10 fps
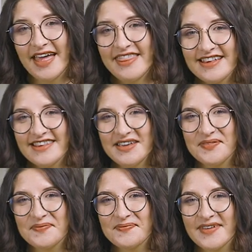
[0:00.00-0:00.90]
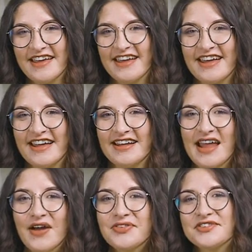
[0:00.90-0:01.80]
And that's it!
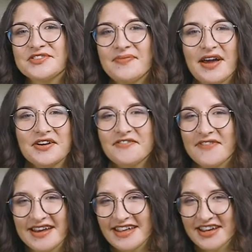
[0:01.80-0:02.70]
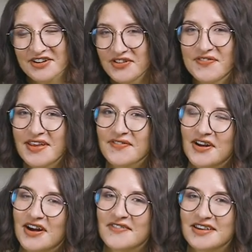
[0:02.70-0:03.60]
Now it's just a matter of finding your new
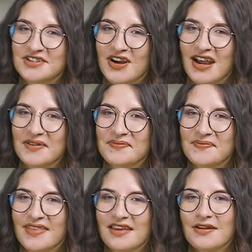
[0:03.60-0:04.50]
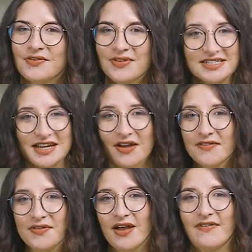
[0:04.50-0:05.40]
favorite coffee to try. Reach out
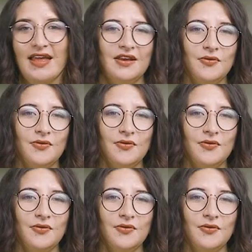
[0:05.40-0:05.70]
if you have any